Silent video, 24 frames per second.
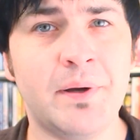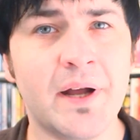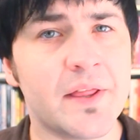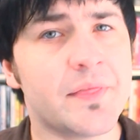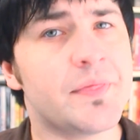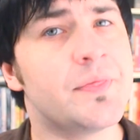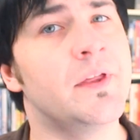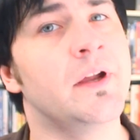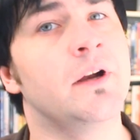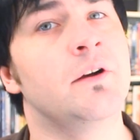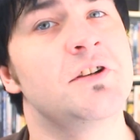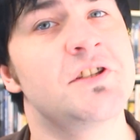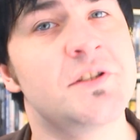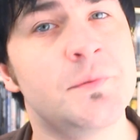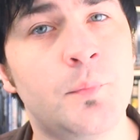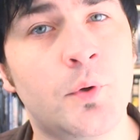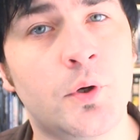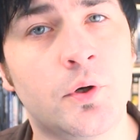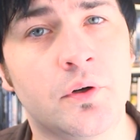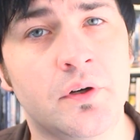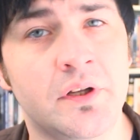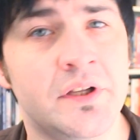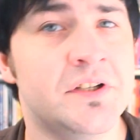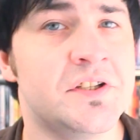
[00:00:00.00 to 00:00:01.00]
But there is
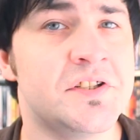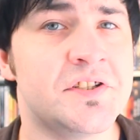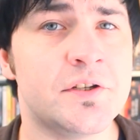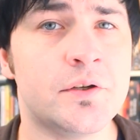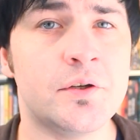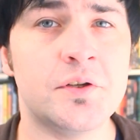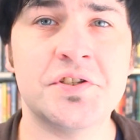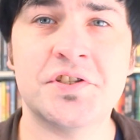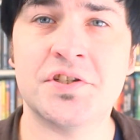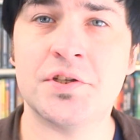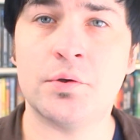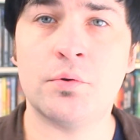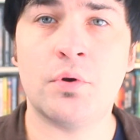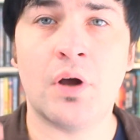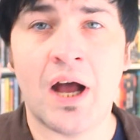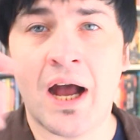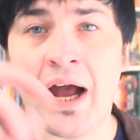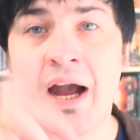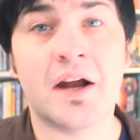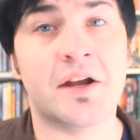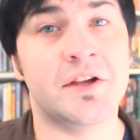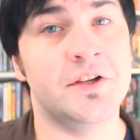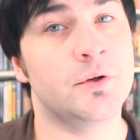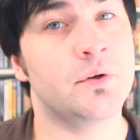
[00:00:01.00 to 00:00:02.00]
more, it is also
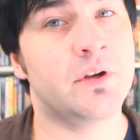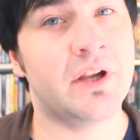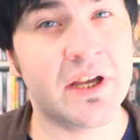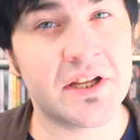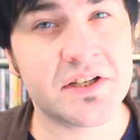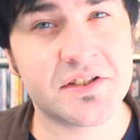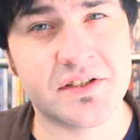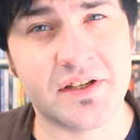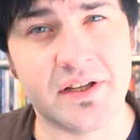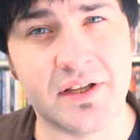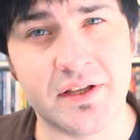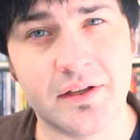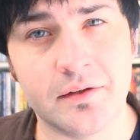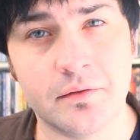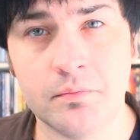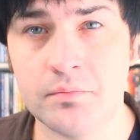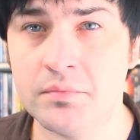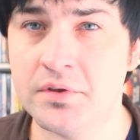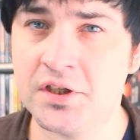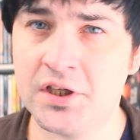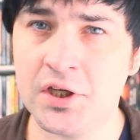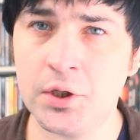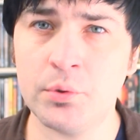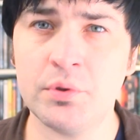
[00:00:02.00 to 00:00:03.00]
Hug Your Cat Day.
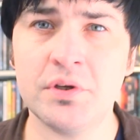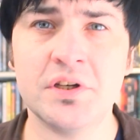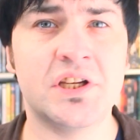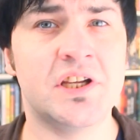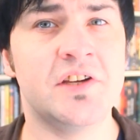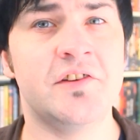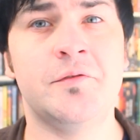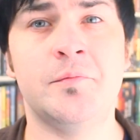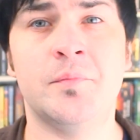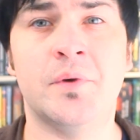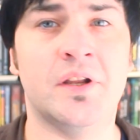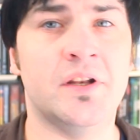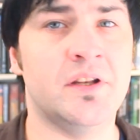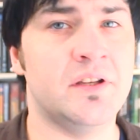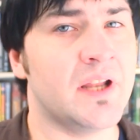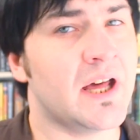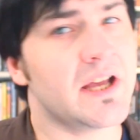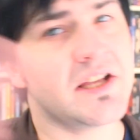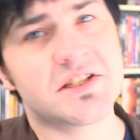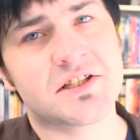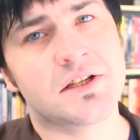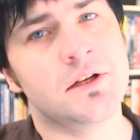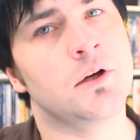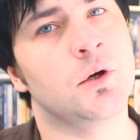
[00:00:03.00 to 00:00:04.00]
Go and give him a
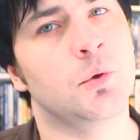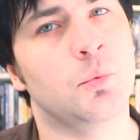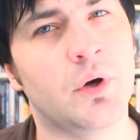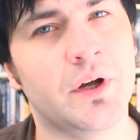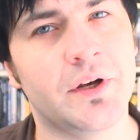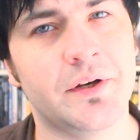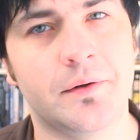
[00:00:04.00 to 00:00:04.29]
nice long